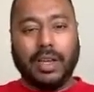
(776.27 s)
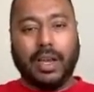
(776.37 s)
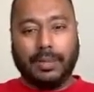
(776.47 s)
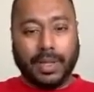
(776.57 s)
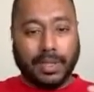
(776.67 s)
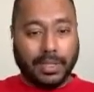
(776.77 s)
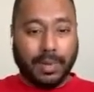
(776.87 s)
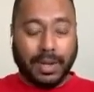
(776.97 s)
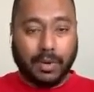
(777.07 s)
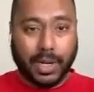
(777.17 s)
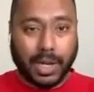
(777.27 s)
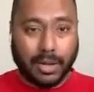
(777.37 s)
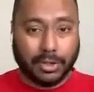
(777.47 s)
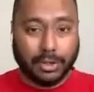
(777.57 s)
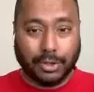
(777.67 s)
But this platform
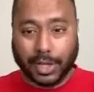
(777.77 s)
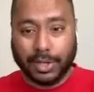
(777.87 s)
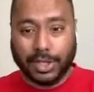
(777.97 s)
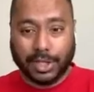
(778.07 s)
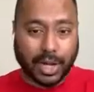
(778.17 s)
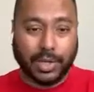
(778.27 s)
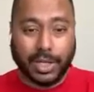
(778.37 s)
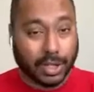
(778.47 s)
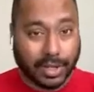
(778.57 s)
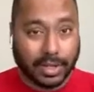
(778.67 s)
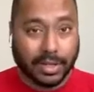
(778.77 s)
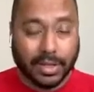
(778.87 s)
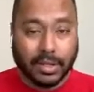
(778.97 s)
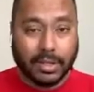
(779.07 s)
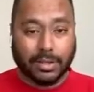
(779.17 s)
allows you to actually chat with each other.
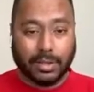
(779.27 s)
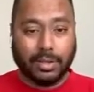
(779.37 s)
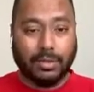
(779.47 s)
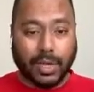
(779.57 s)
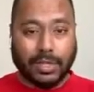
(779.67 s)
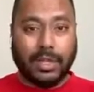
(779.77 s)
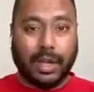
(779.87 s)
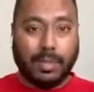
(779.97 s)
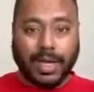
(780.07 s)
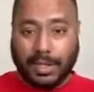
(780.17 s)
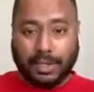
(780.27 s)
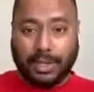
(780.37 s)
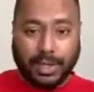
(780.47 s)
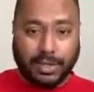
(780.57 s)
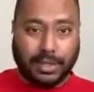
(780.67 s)
So once my
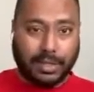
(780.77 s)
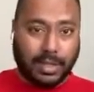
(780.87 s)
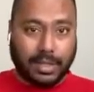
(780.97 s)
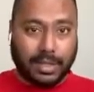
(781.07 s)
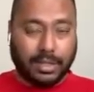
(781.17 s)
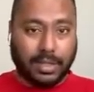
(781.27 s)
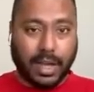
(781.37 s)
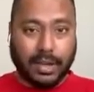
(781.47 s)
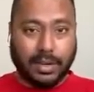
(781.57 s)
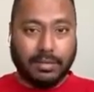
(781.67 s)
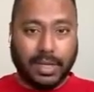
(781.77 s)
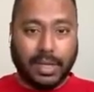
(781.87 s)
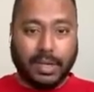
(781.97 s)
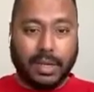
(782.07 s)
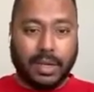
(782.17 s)
session is done,
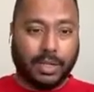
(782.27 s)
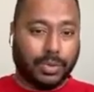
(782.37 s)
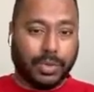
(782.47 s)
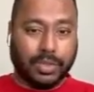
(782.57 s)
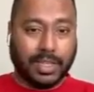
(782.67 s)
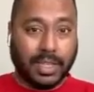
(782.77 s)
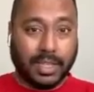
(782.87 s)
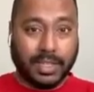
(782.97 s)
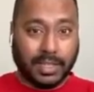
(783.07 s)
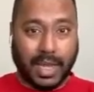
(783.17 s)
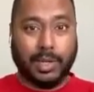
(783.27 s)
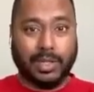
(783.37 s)
you will see tables,